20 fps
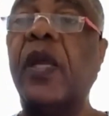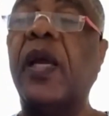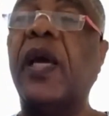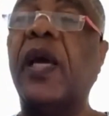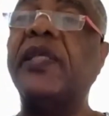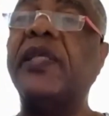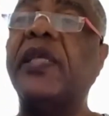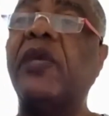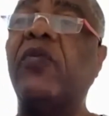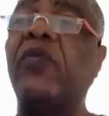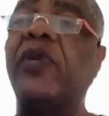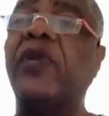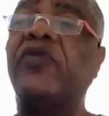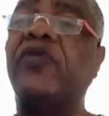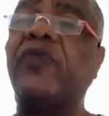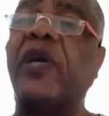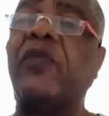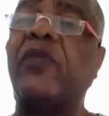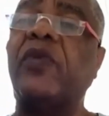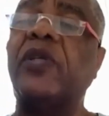I said, well, this
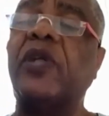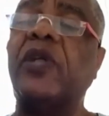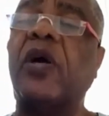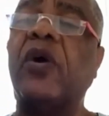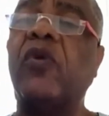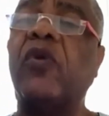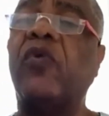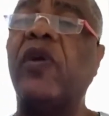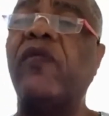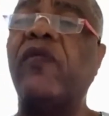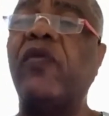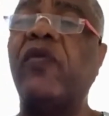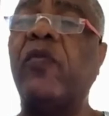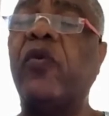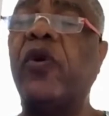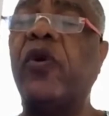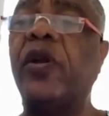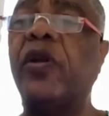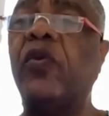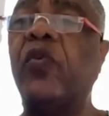strike was ongoing for
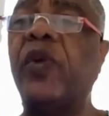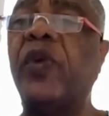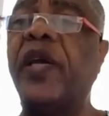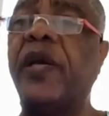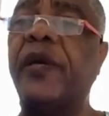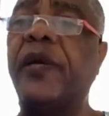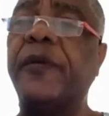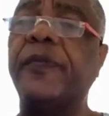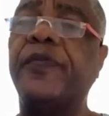more than a week,